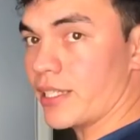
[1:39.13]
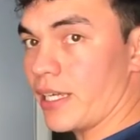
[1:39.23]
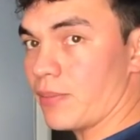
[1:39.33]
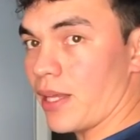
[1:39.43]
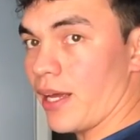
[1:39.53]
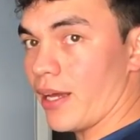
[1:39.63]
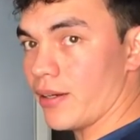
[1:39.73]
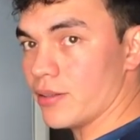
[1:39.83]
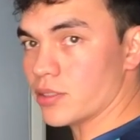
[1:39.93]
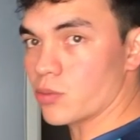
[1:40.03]
keep
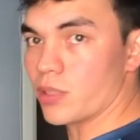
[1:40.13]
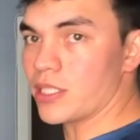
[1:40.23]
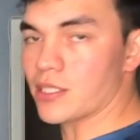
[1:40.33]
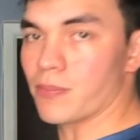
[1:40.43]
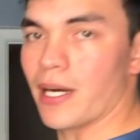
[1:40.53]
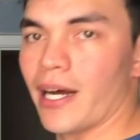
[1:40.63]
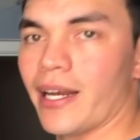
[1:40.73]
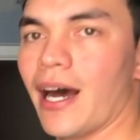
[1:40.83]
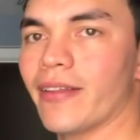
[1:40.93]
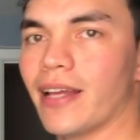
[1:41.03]
that sweet
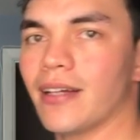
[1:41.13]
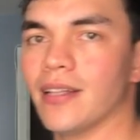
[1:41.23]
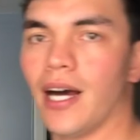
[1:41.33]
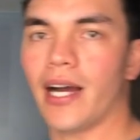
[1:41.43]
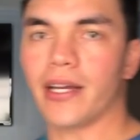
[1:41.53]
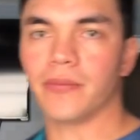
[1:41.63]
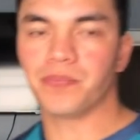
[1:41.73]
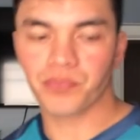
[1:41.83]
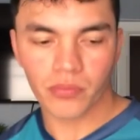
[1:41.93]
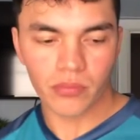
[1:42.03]
spot on that line
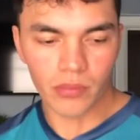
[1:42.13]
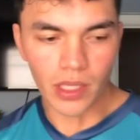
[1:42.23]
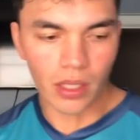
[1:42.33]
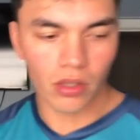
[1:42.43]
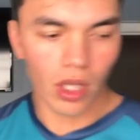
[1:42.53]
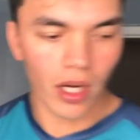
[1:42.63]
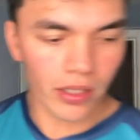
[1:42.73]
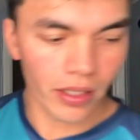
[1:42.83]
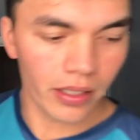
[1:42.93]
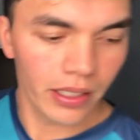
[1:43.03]

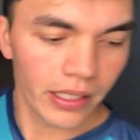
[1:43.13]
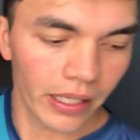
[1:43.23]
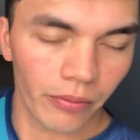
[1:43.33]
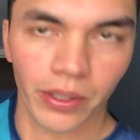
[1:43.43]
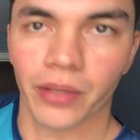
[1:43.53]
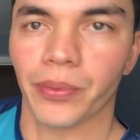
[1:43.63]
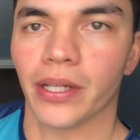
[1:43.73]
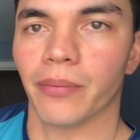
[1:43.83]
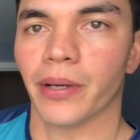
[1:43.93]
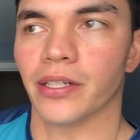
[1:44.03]
longer and we're gonna
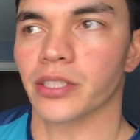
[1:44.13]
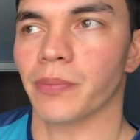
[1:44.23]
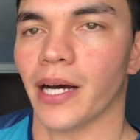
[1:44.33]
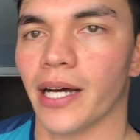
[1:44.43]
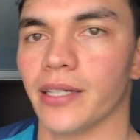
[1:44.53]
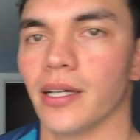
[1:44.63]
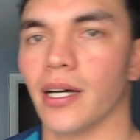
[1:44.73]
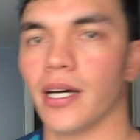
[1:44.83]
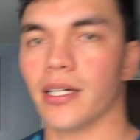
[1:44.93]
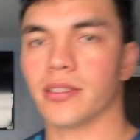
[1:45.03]
be in a better spot,
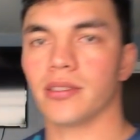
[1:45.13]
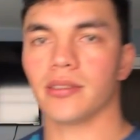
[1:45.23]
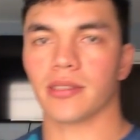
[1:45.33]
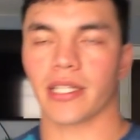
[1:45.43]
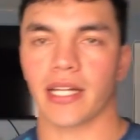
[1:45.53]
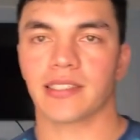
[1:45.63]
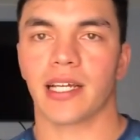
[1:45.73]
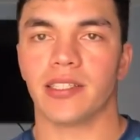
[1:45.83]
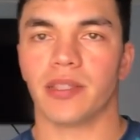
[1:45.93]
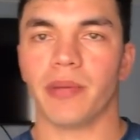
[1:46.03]
uh, like I
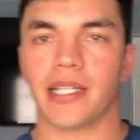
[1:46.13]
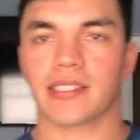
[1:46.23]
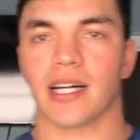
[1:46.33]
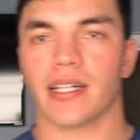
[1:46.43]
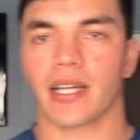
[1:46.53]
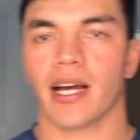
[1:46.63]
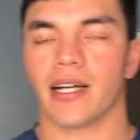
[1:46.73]
said, to make solid